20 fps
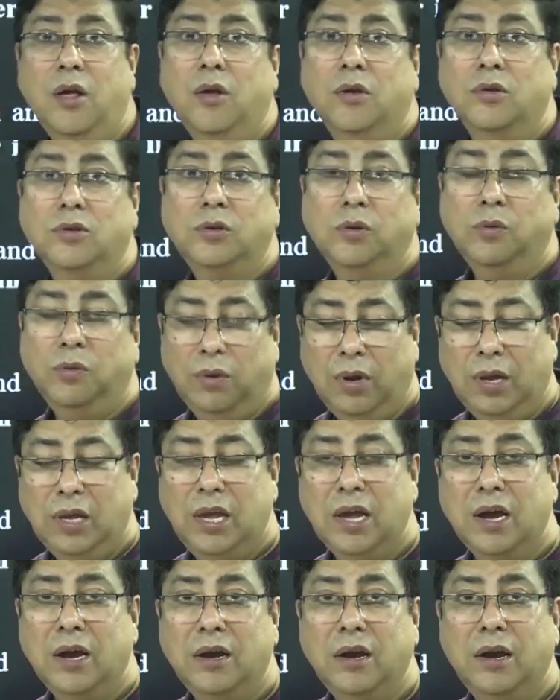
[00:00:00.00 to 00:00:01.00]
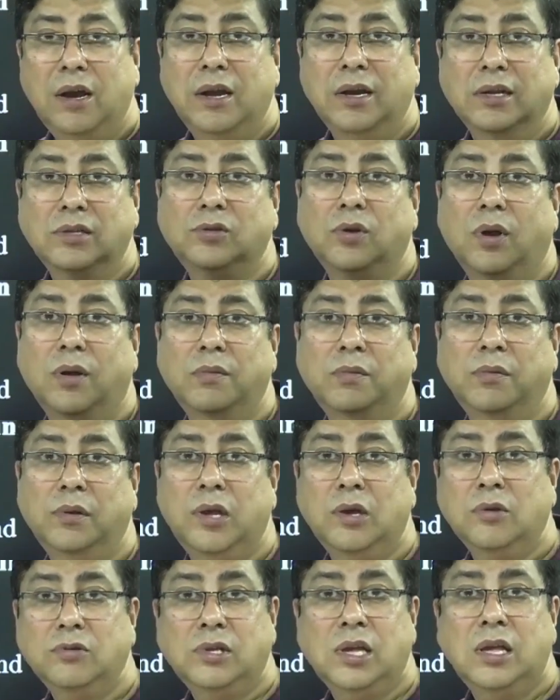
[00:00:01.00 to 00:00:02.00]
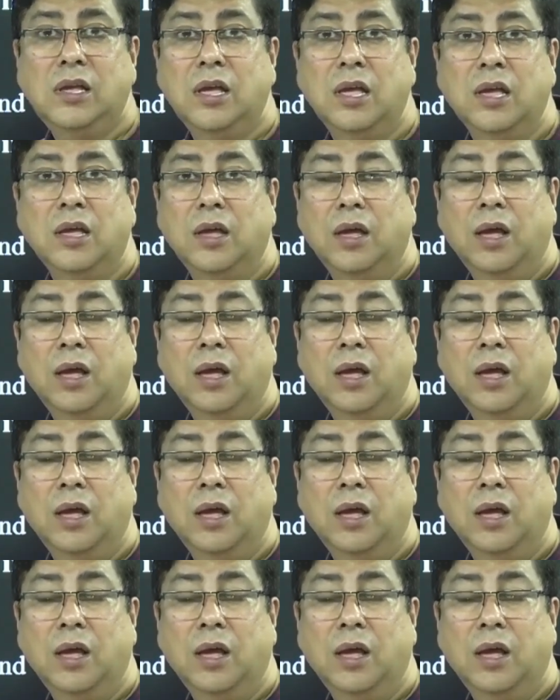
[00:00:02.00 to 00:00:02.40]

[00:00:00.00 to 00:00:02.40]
So here let us solve using